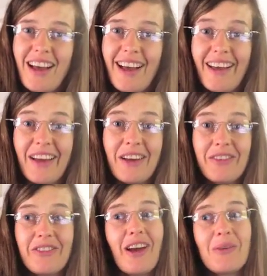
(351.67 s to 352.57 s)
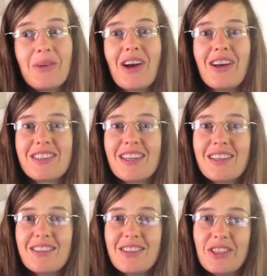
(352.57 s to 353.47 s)
I want to ask
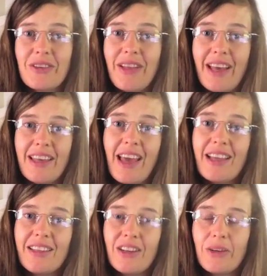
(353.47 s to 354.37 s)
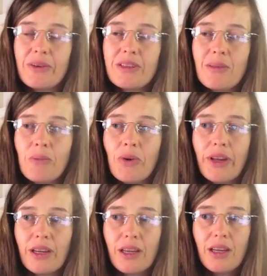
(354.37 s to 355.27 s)
it to do that again, you know, at some
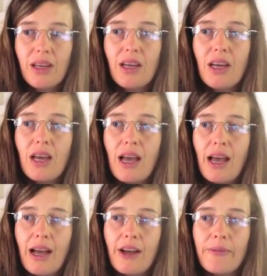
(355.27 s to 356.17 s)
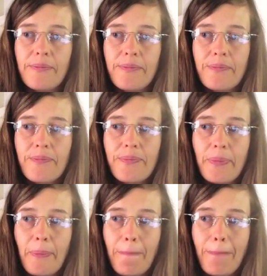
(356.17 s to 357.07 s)
point.
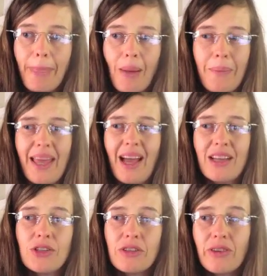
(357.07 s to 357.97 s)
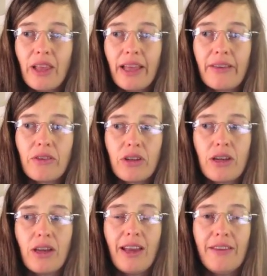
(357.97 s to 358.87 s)
But yeah, I do feel like I've got
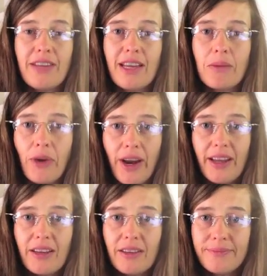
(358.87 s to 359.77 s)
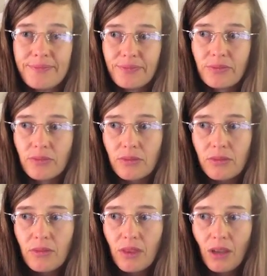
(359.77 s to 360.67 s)
to kind of take a break
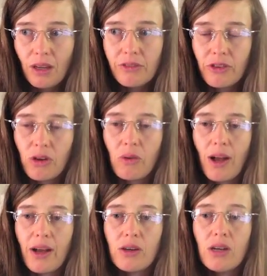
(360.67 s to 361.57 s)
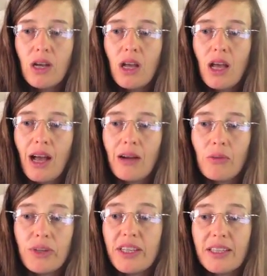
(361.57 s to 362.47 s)
for a while.
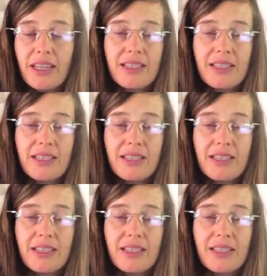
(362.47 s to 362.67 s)
We didn't